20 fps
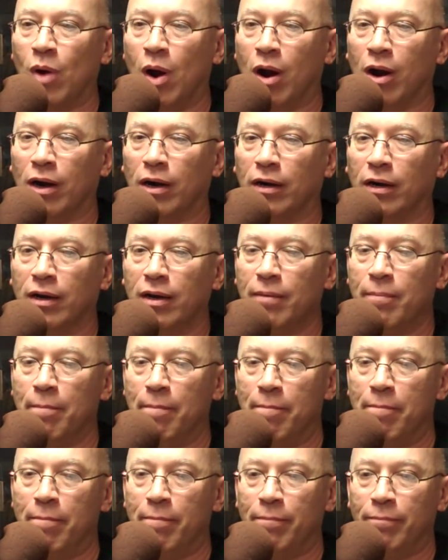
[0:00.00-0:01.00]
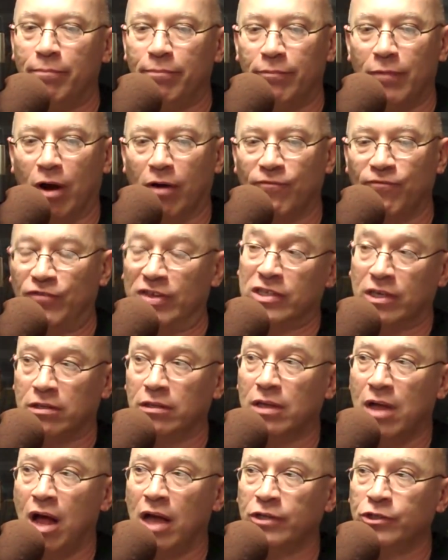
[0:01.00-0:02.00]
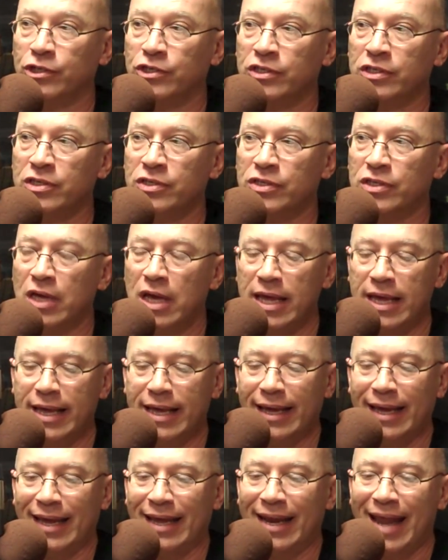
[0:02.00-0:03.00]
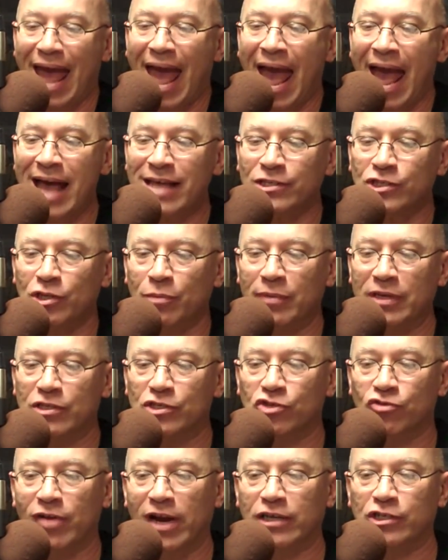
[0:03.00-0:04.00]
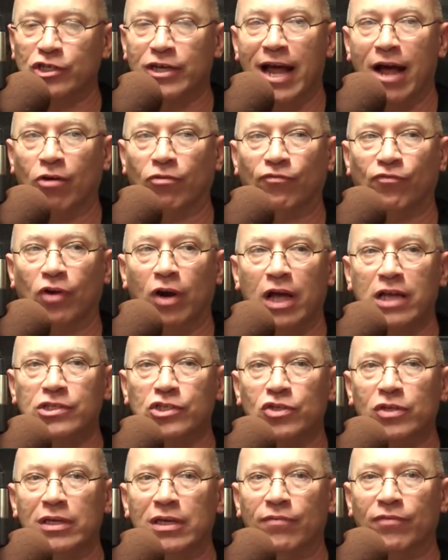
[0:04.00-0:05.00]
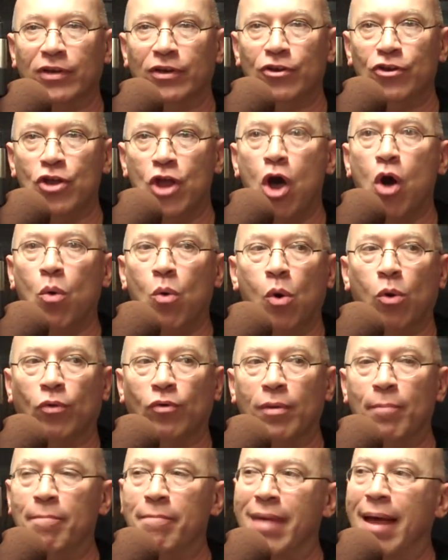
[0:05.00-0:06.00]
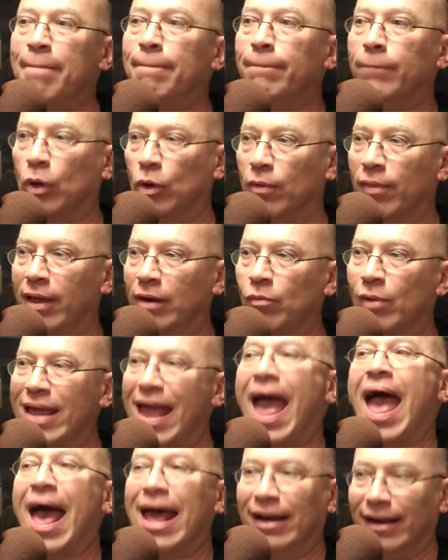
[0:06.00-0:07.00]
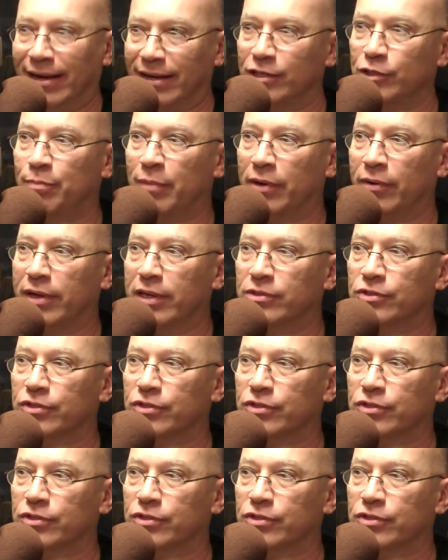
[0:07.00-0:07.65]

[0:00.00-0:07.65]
our physical consciousness, it has to be stretched out for us to even know or remember that we had an experience.